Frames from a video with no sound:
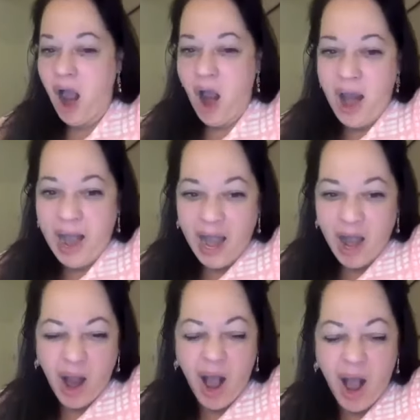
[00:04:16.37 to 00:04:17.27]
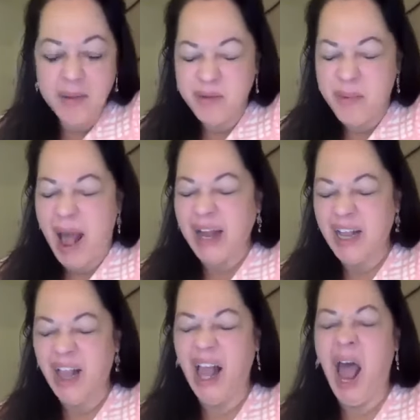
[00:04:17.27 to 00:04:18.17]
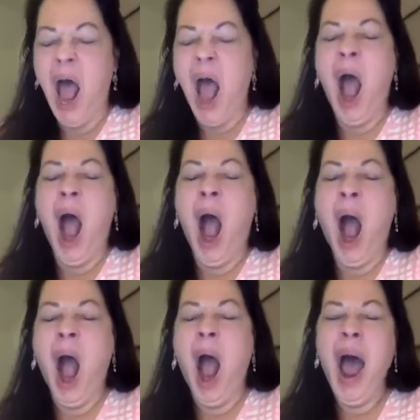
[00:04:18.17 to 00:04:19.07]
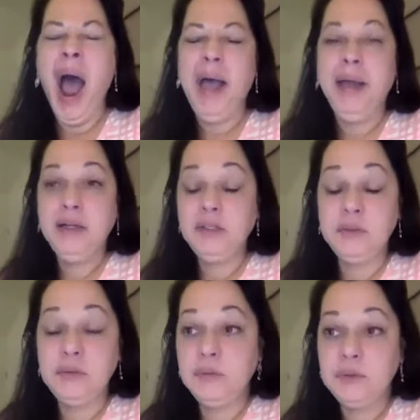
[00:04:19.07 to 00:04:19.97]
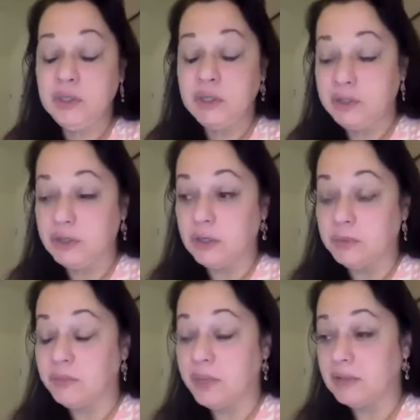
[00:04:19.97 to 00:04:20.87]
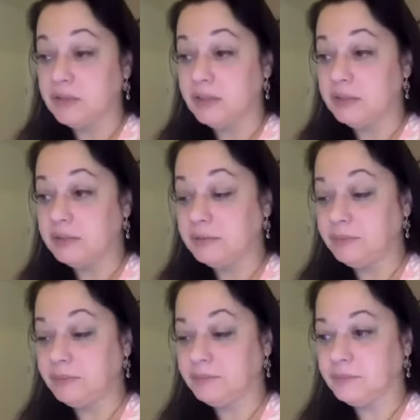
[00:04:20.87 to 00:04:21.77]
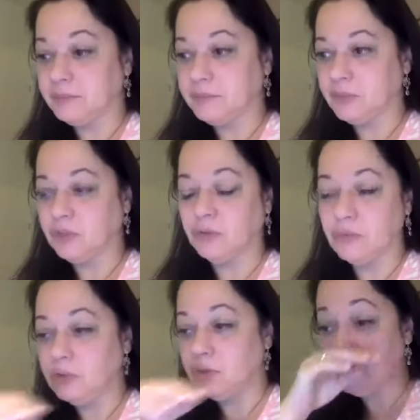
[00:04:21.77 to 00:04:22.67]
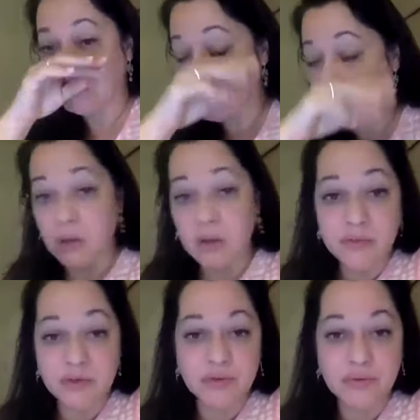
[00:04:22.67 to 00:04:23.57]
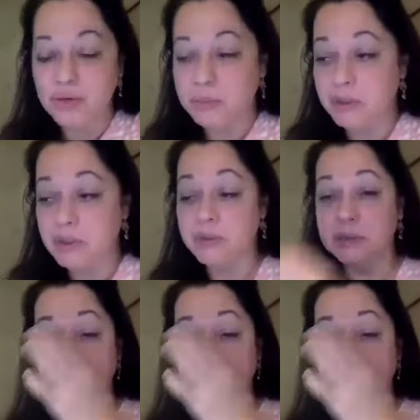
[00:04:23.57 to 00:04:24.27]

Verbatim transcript: right, here comes my there. Here comes Magdalene. She's been all of this retreat, by the way.